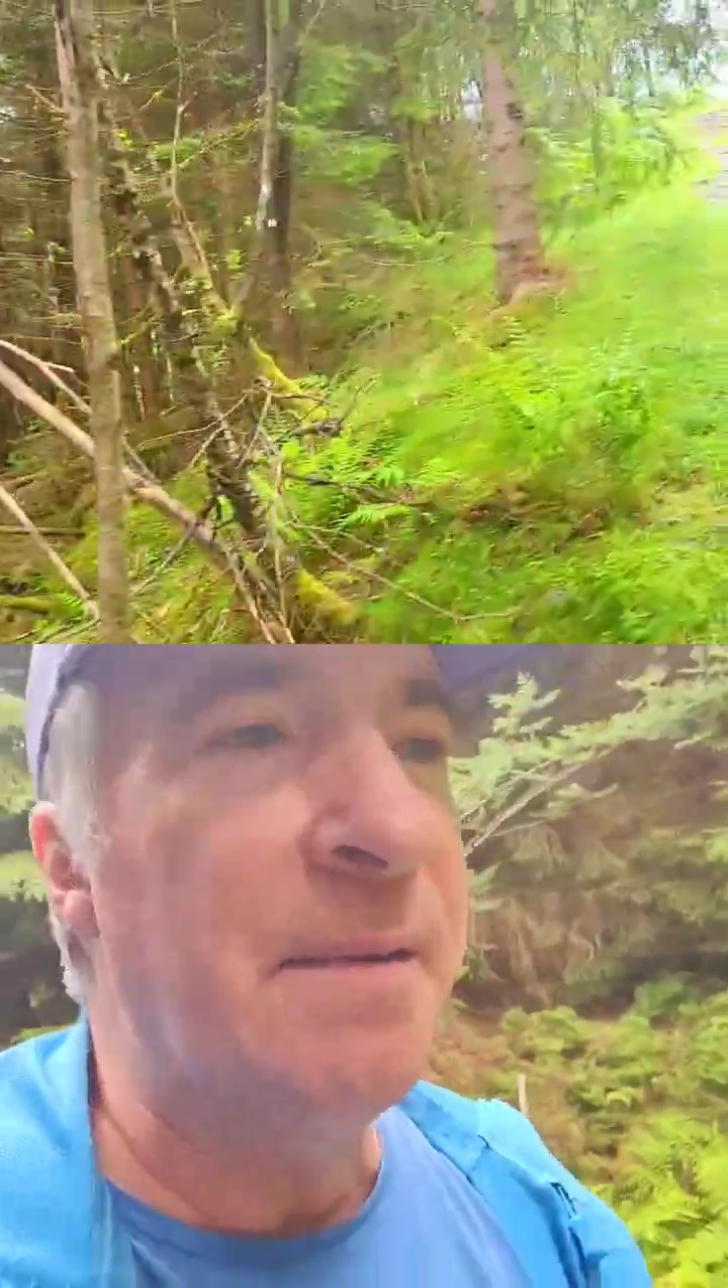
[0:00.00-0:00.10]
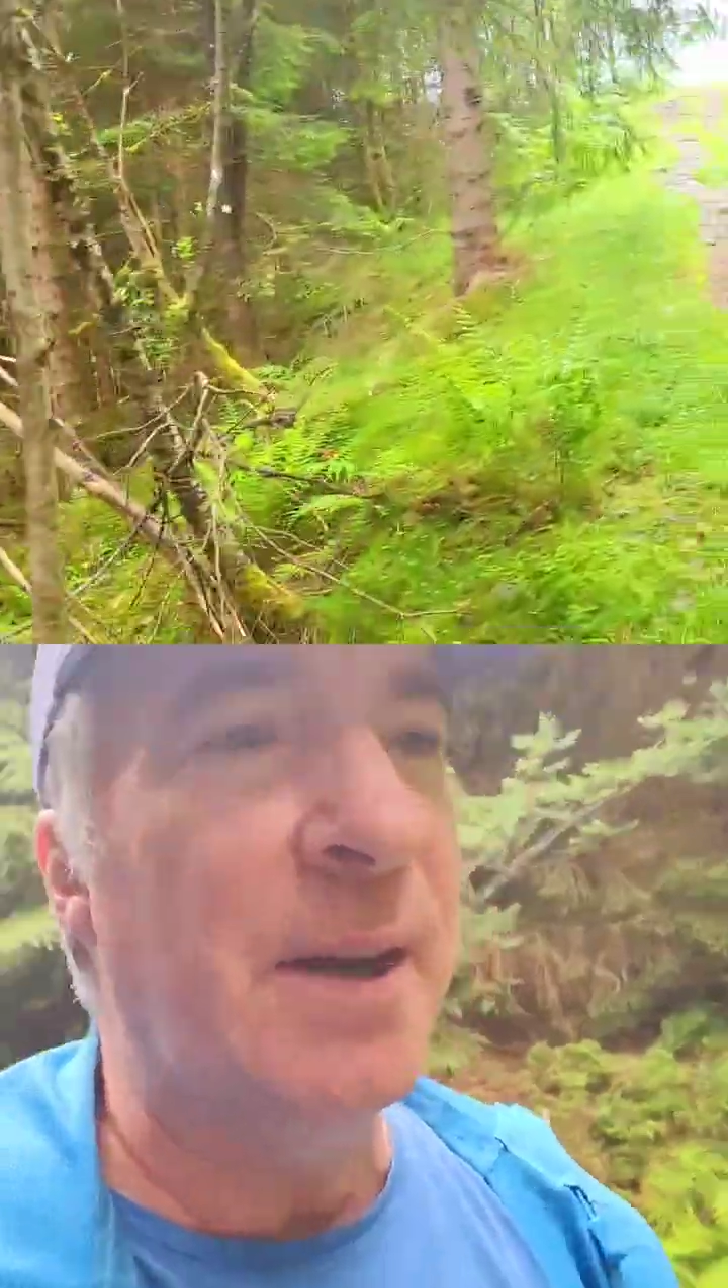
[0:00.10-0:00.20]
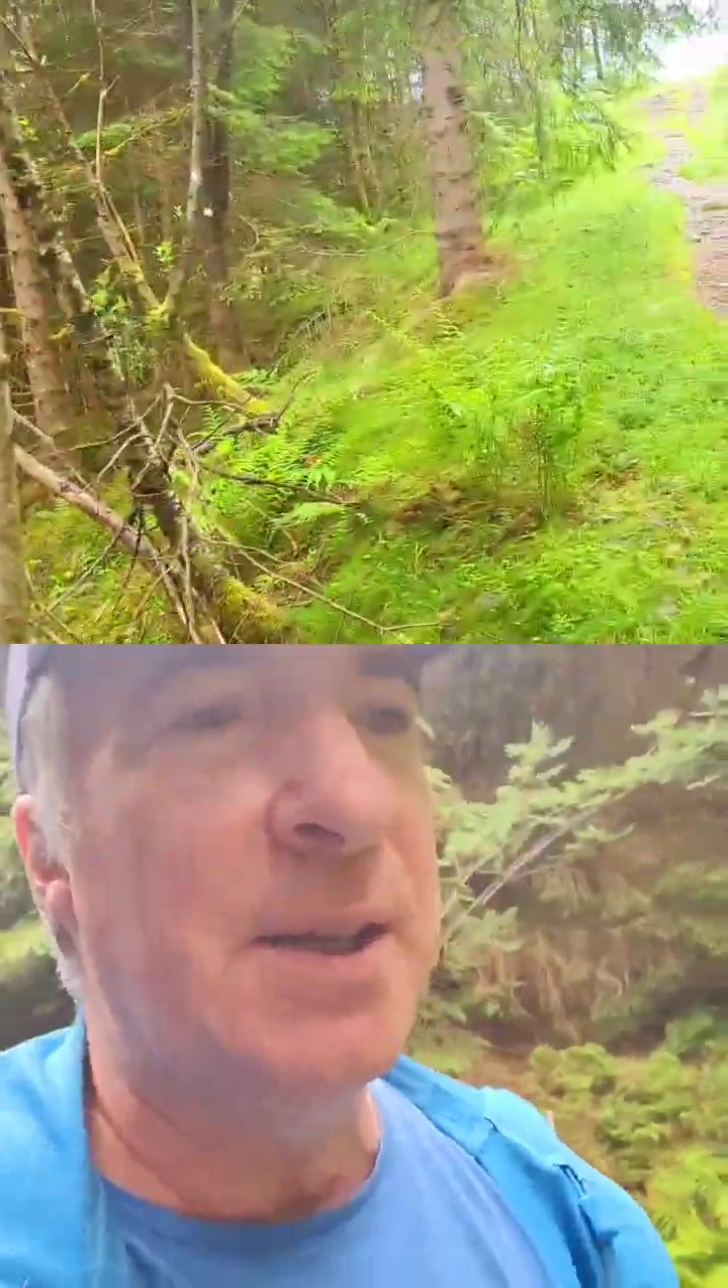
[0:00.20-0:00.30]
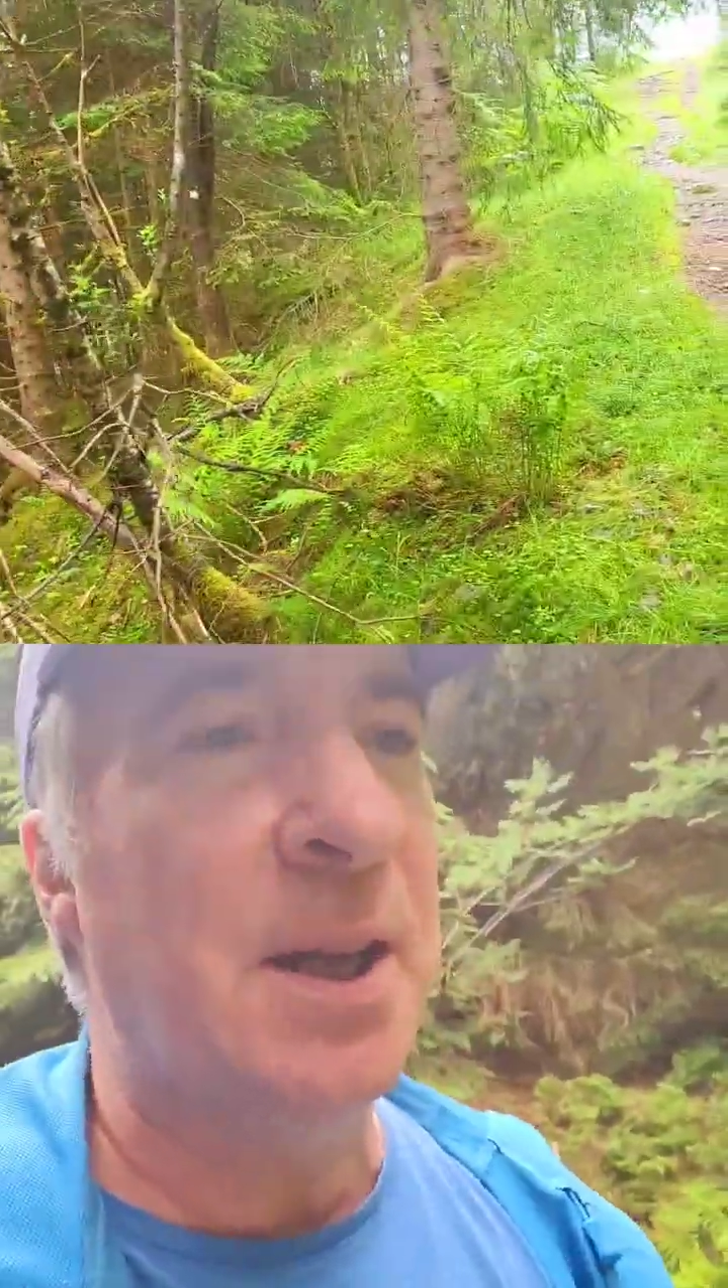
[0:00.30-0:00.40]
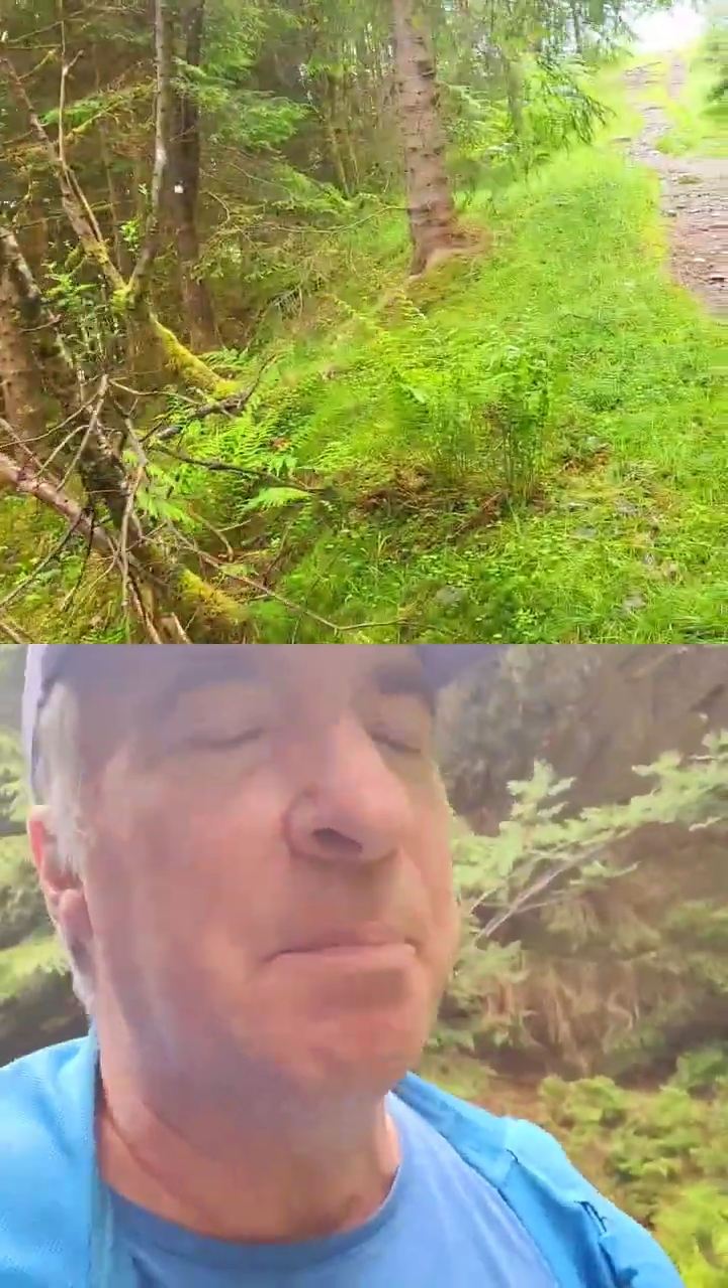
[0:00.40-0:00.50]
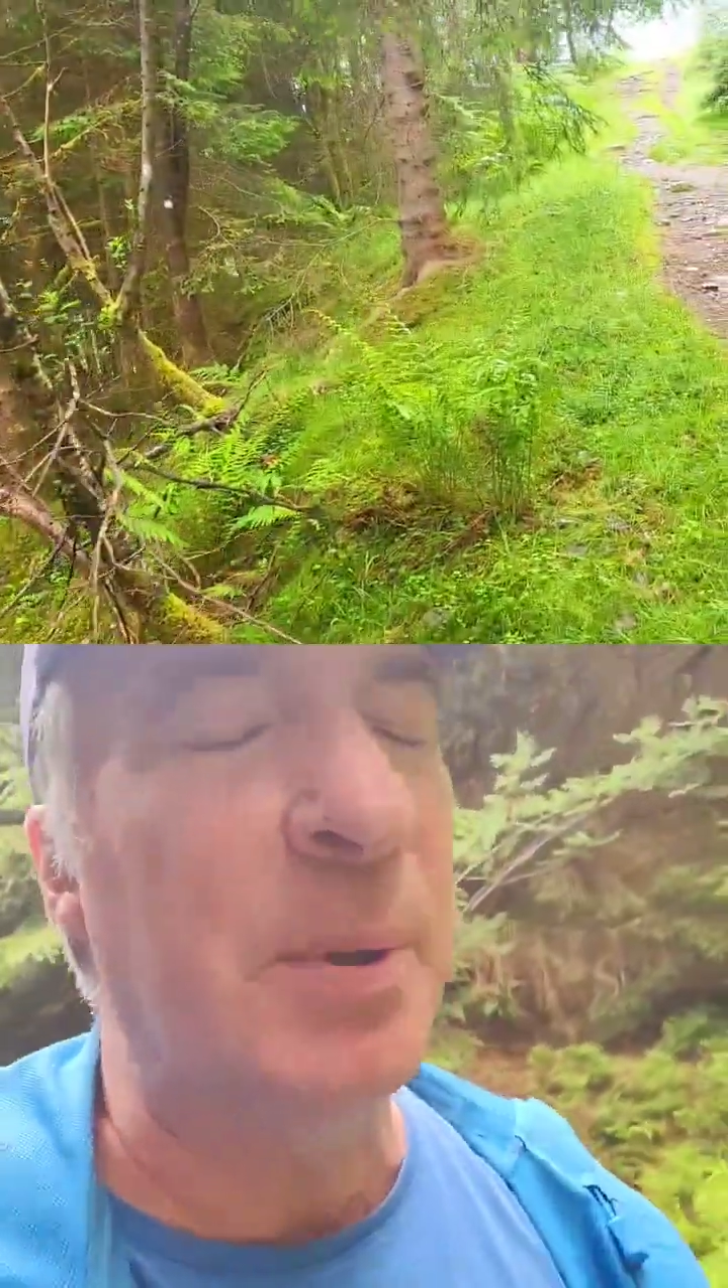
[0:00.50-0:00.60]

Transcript: I said,